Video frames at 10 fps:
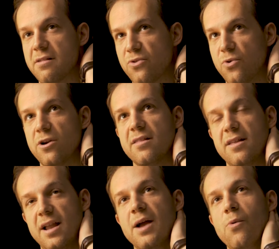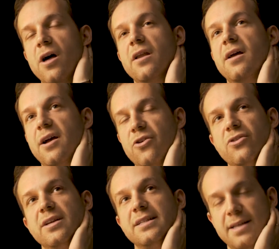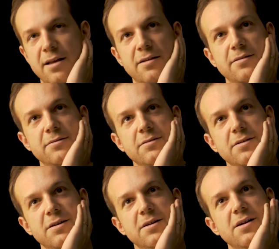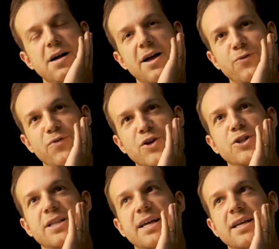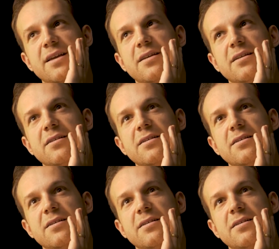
stories that I want to actually tell, I feel like